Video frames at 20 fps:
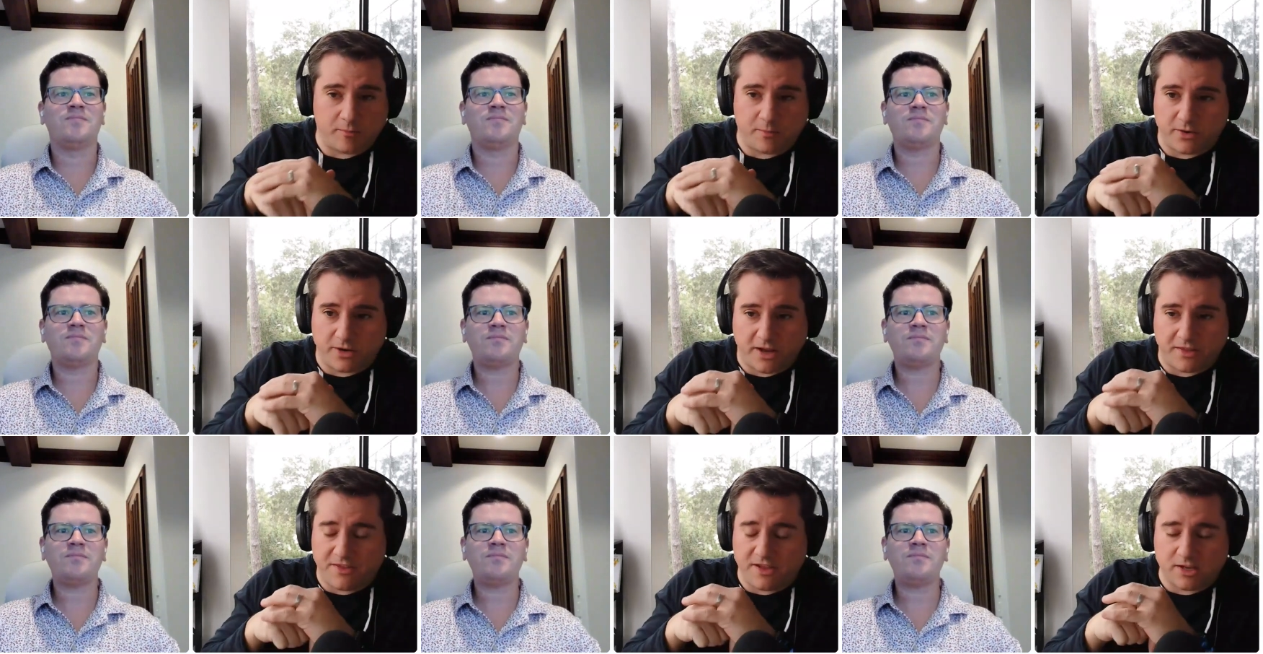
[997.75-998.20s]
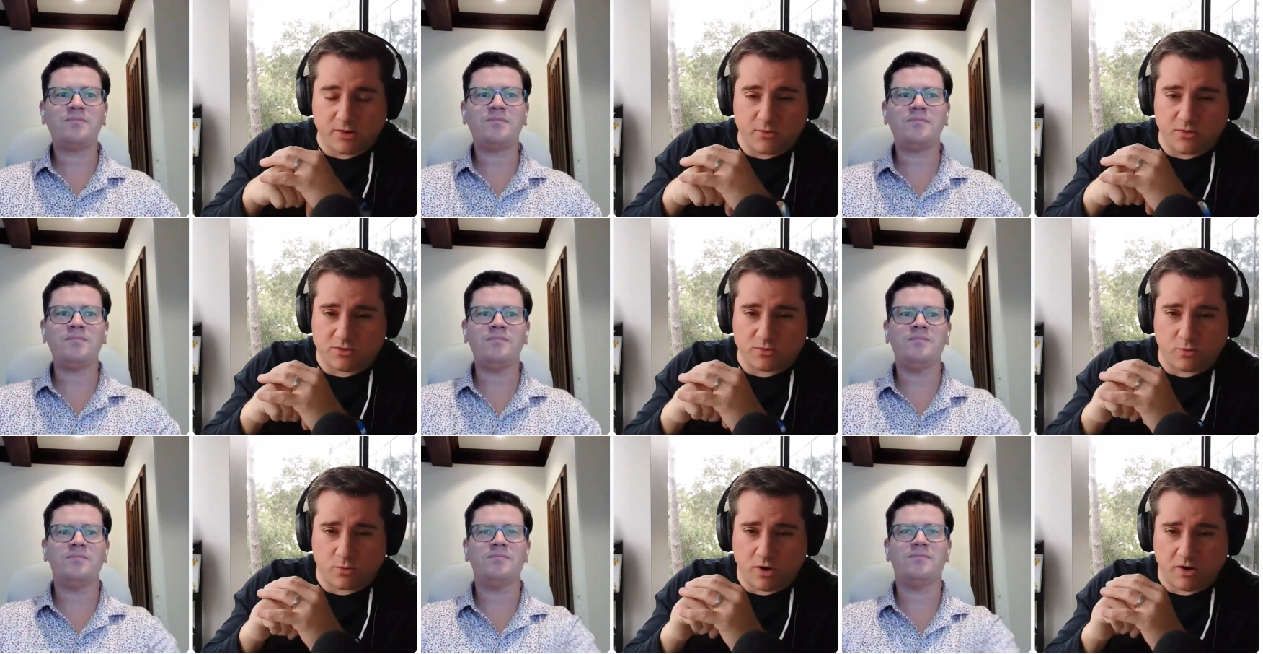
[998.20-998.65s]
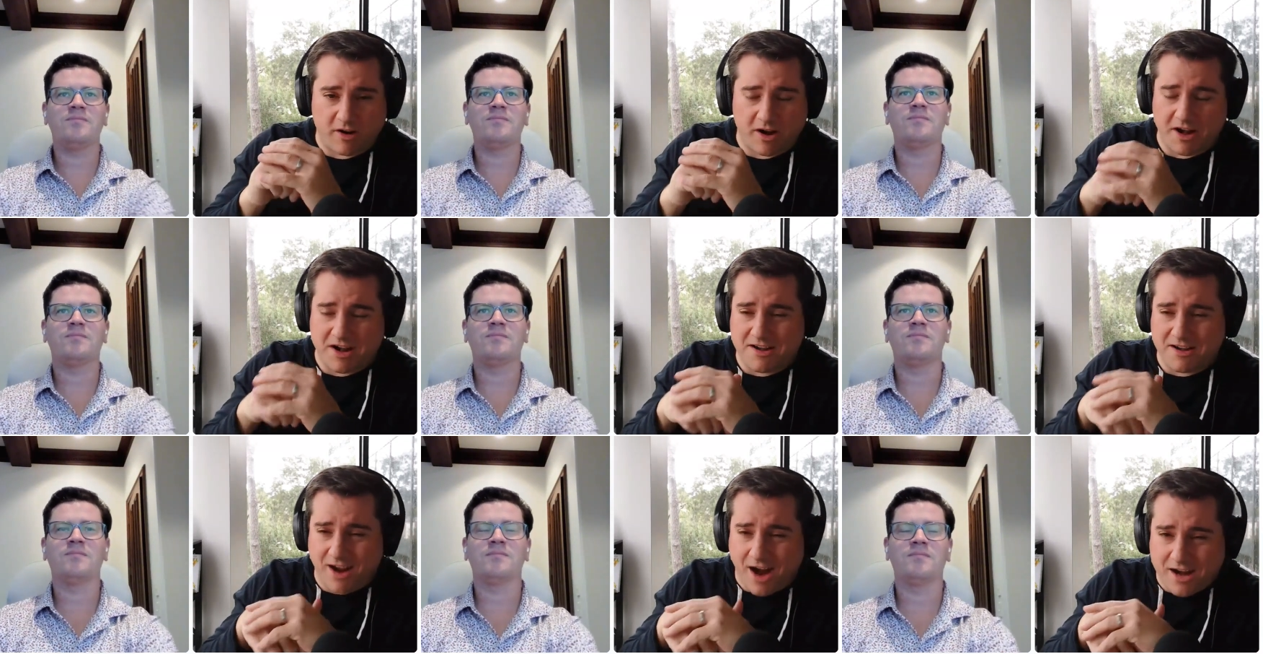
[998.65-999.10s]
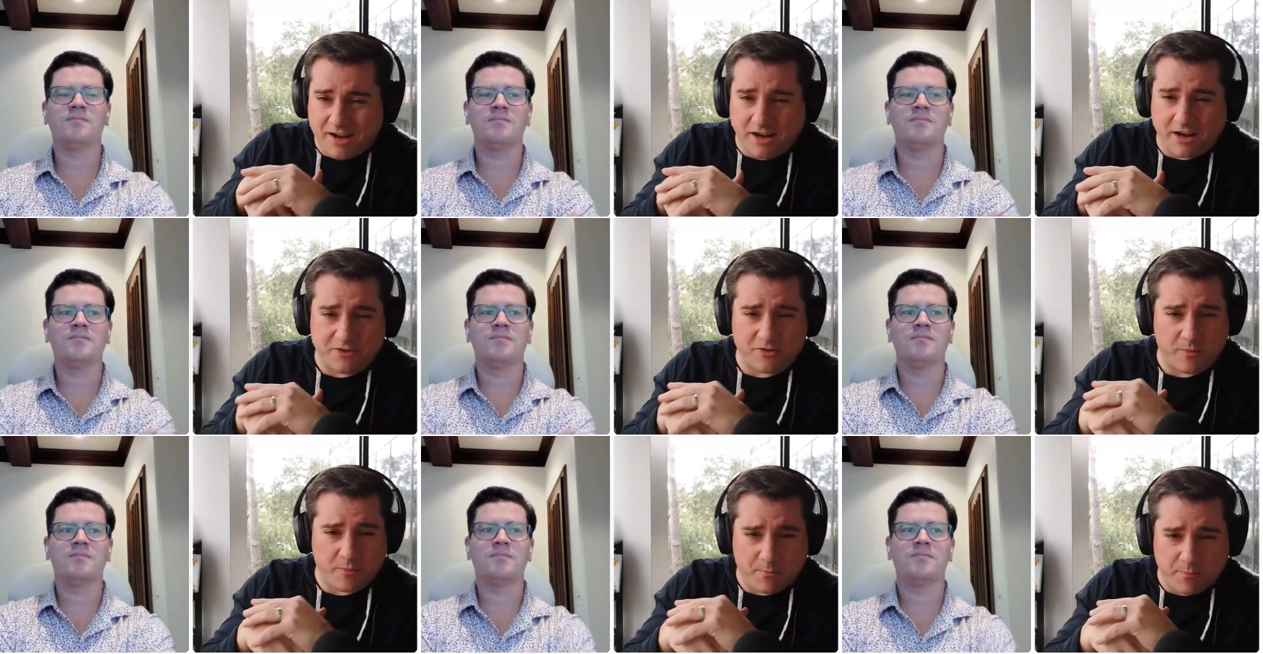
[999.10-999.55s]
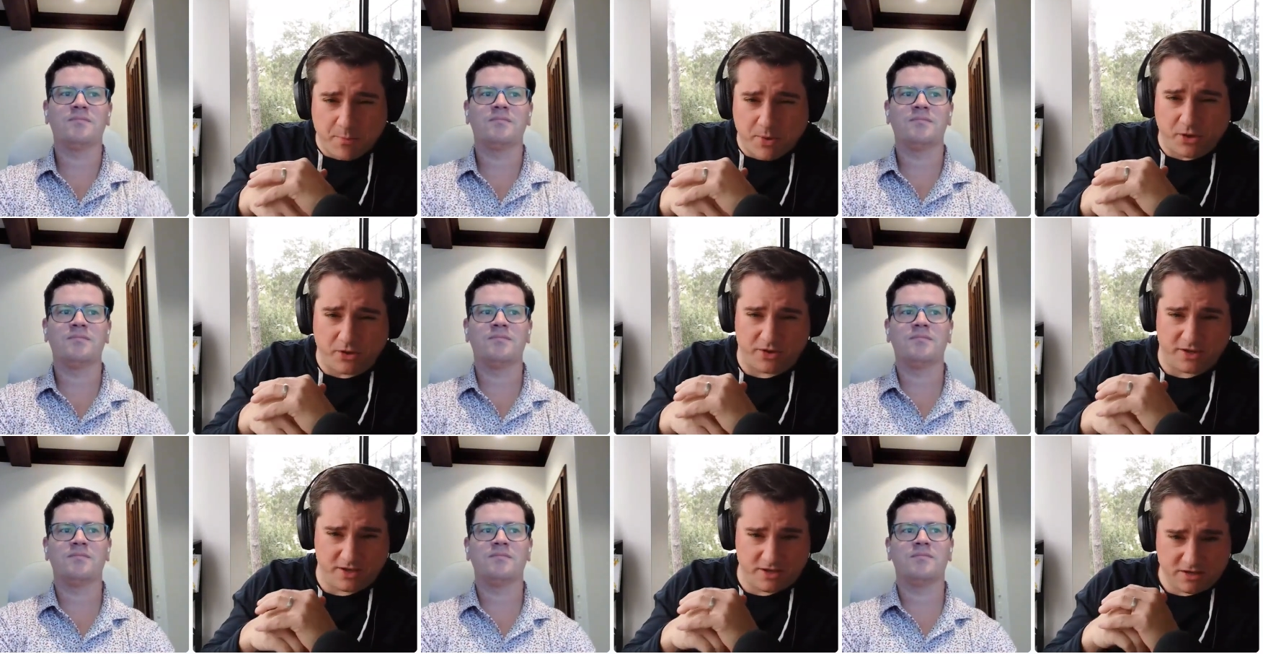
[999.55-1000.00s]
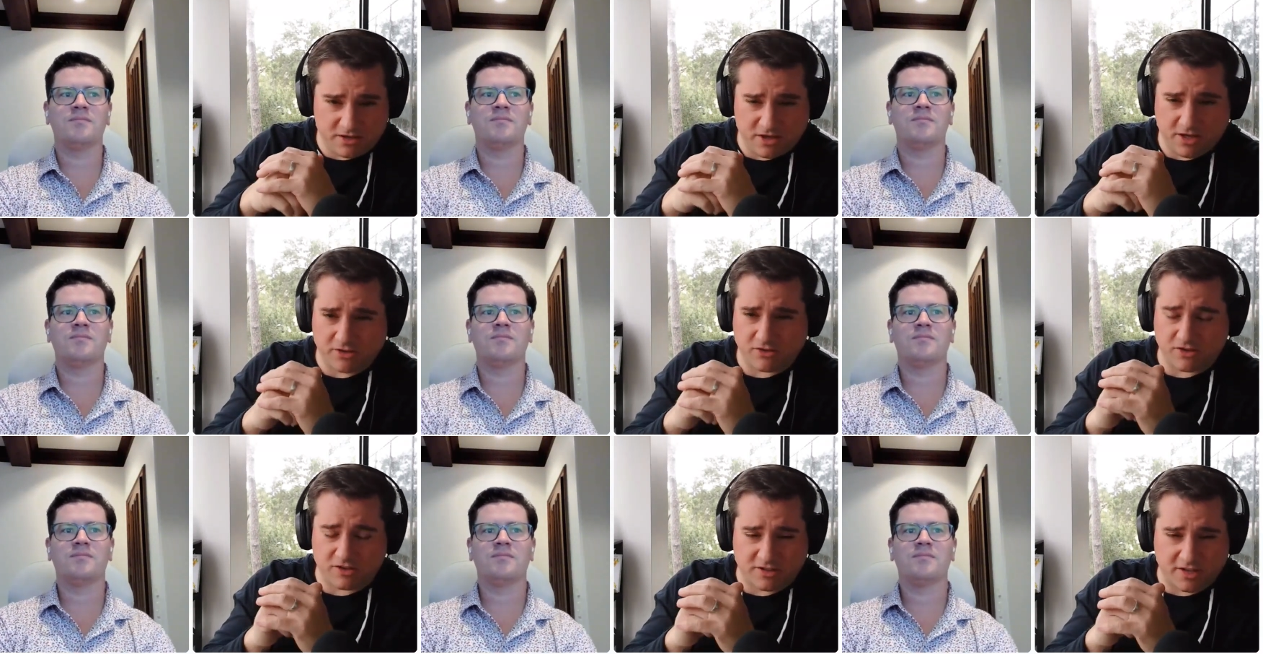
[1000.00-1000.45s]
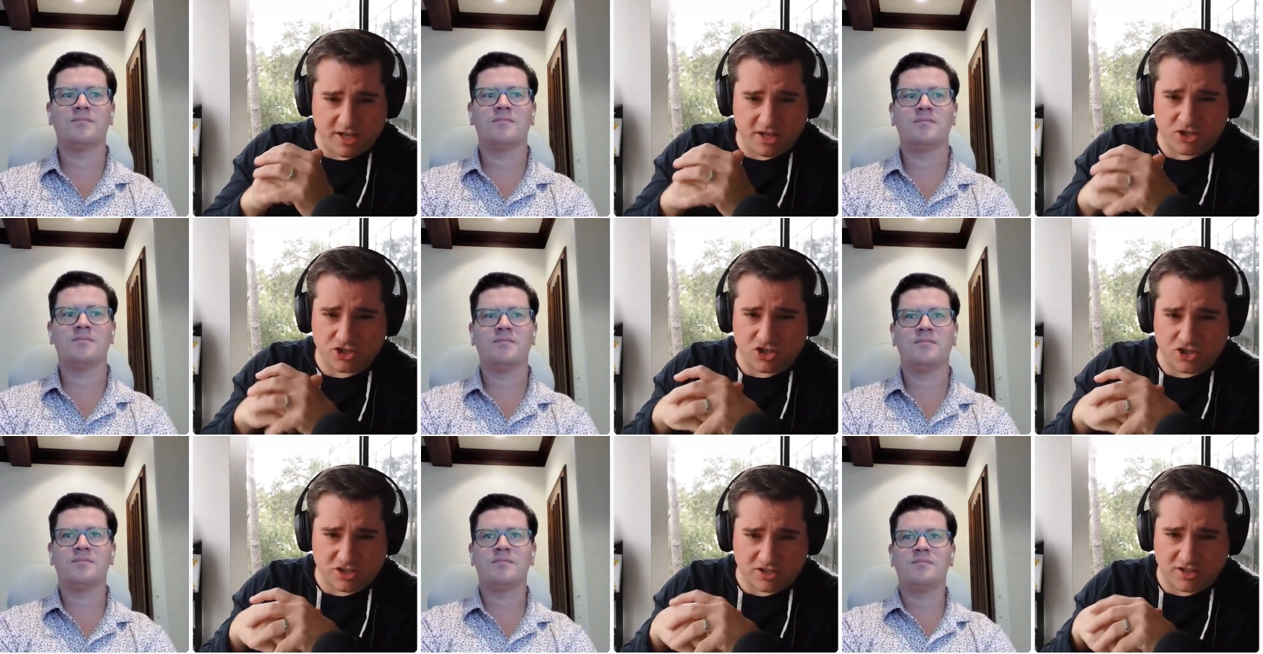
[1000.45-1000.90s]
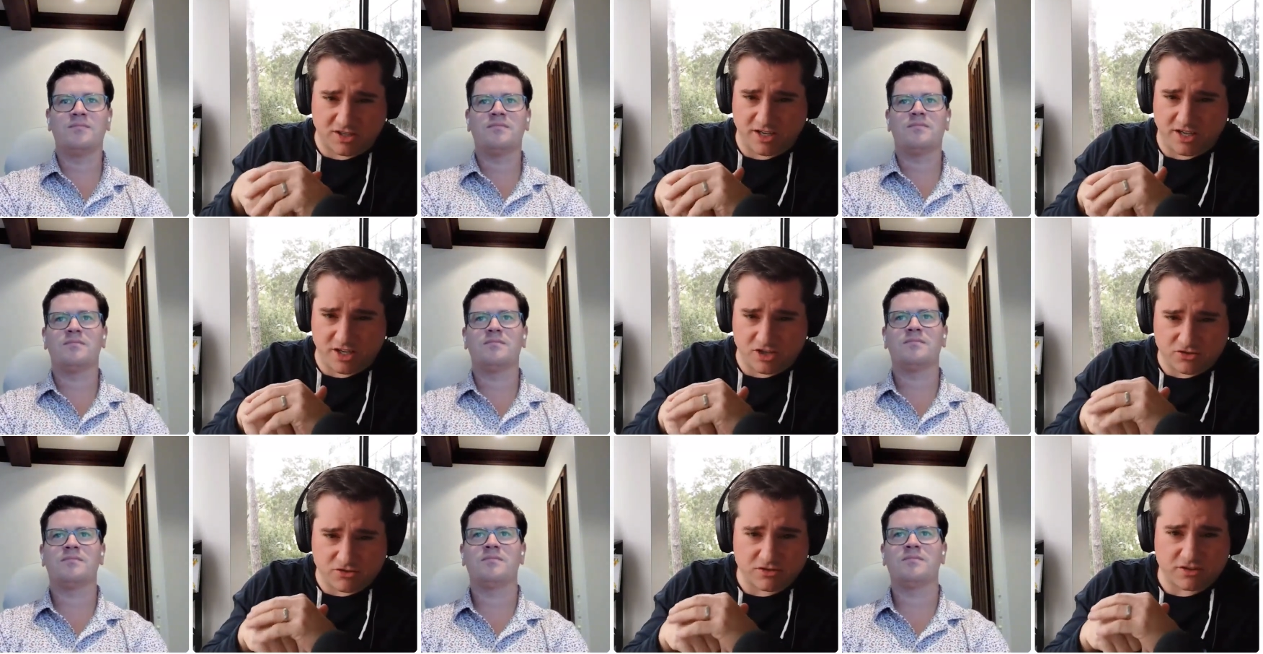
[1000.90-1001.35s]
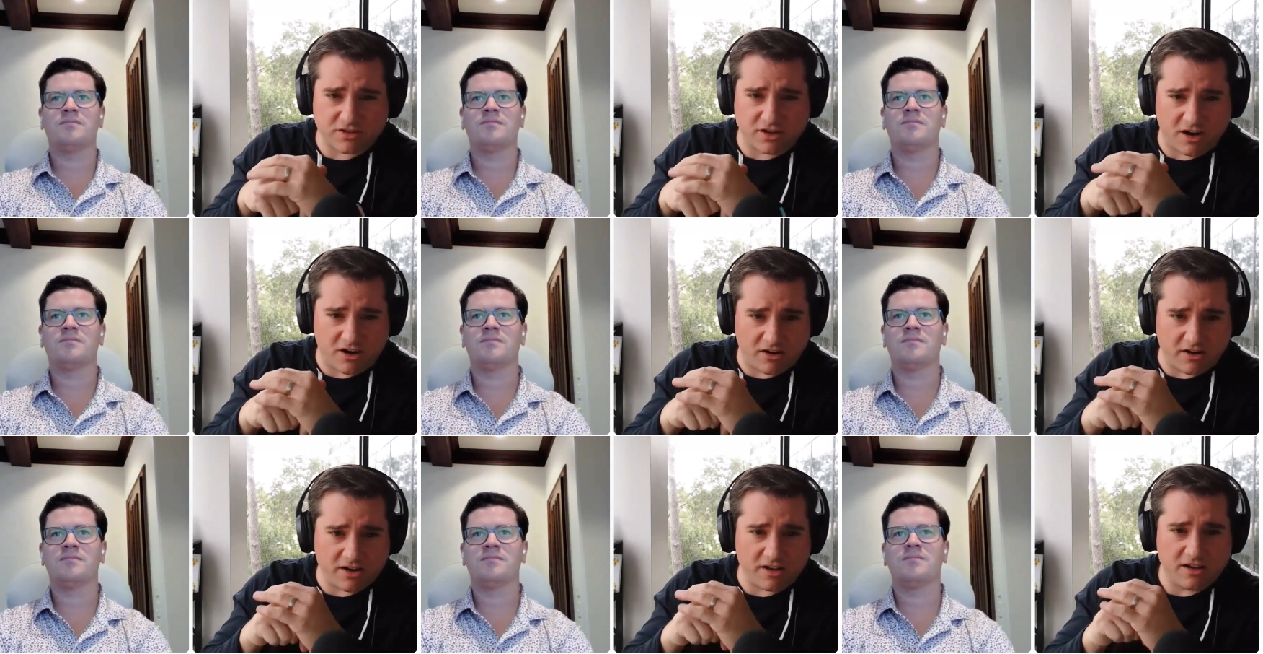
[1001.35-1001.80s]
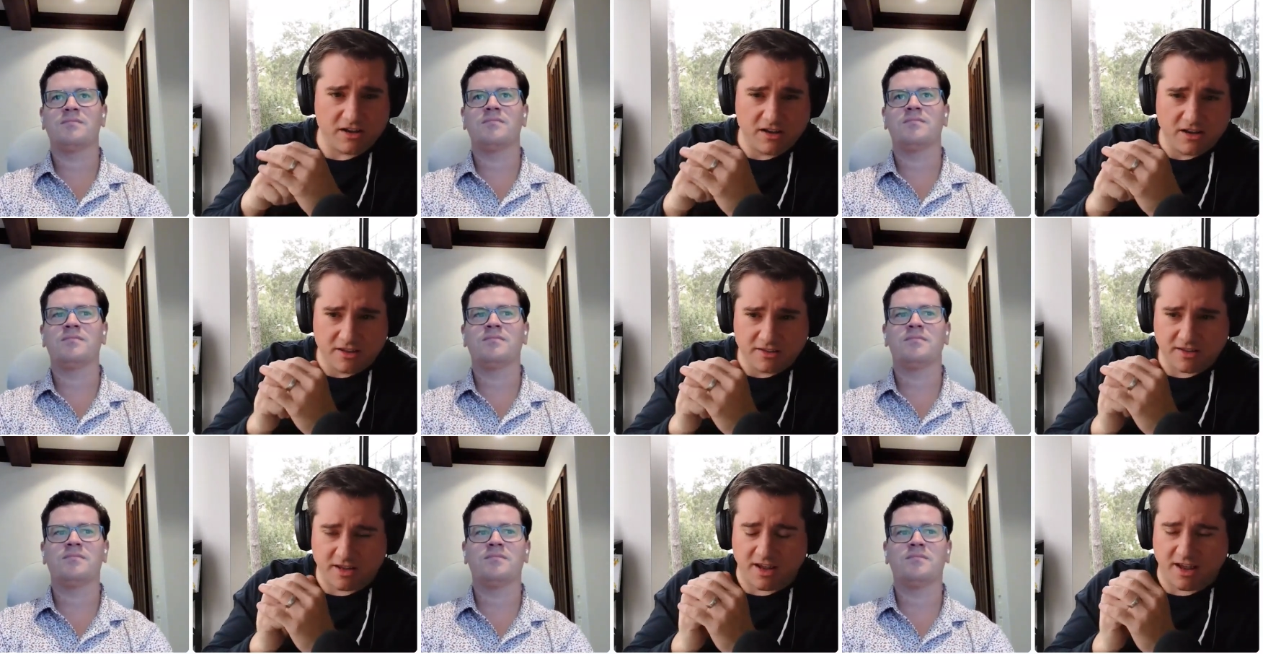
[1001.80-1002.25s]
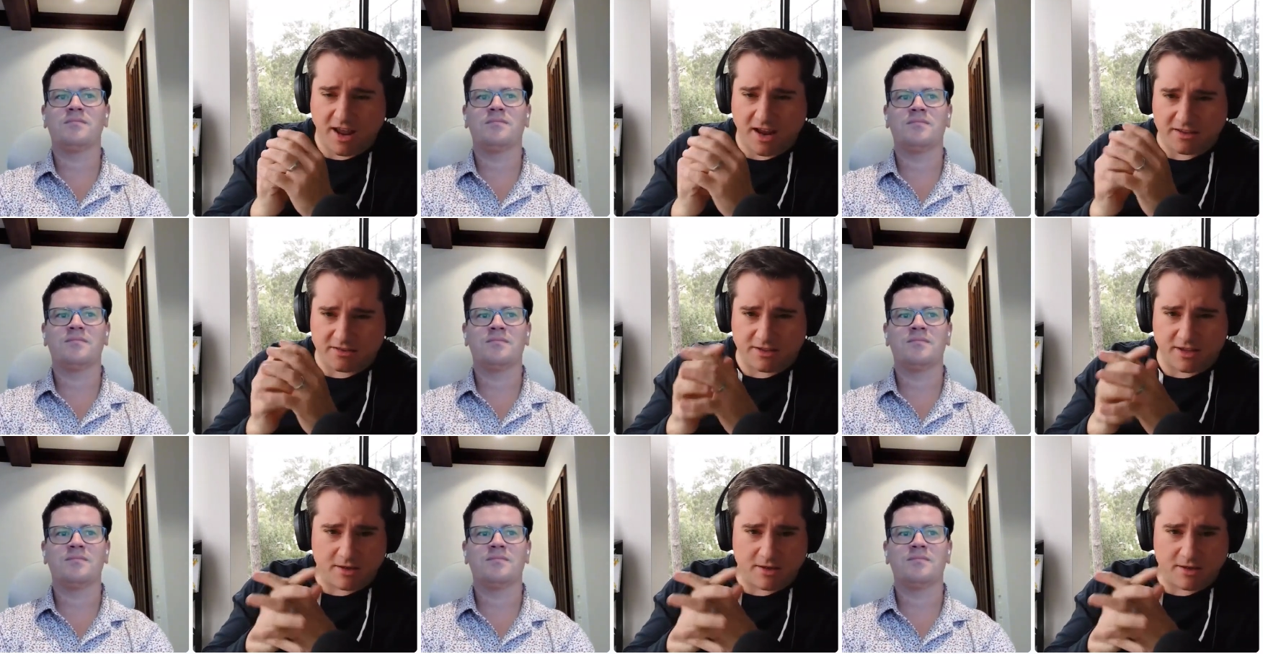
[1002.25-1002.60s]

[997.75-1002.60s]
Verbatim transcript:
Speaker 1: But I think it was we're at 900 billion year to date just in interest carry that uh,